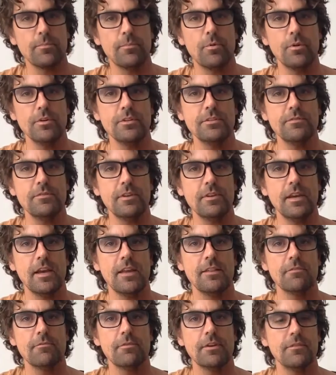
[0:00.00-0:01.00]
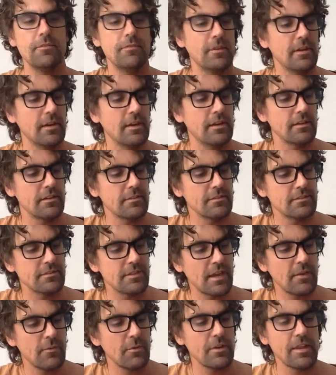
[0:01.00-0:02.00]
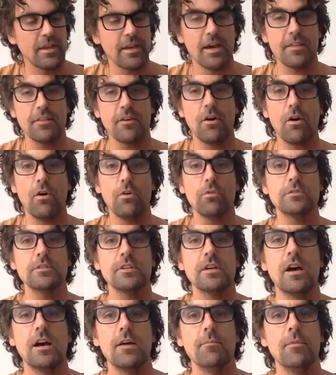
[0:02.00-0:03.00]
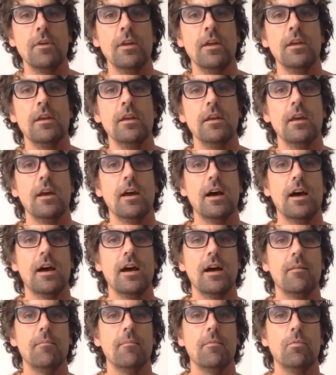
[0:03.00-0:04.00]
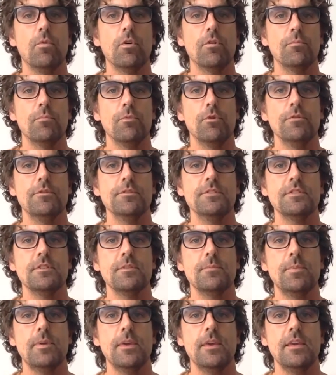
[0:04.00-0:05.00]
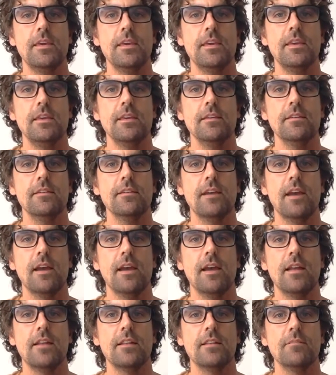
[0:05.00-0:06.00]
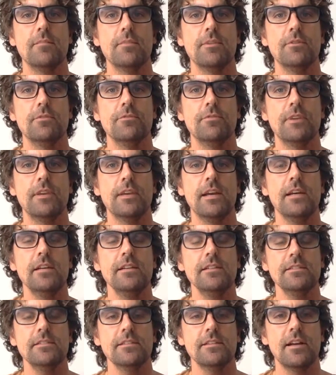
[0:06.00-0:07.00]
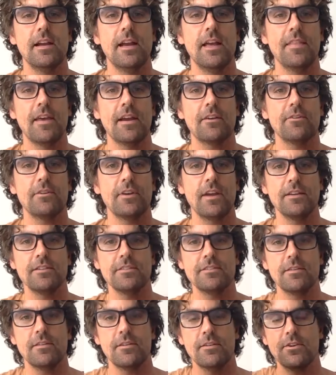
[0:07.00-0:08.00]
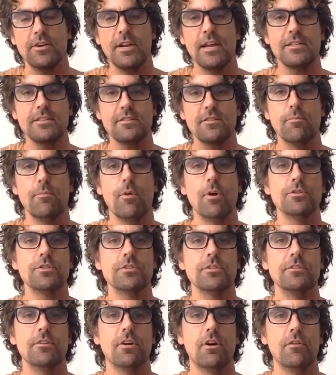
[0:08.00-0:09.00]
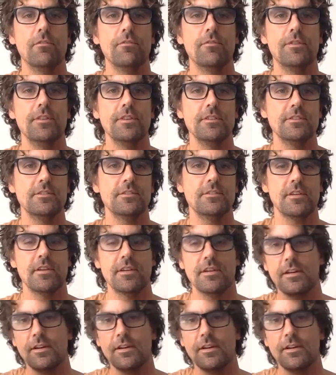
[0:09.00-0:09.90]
pointer finger and the ring finger stay where they are the whole time. What moves is the pinky and the middle finger, and that creates the motion of this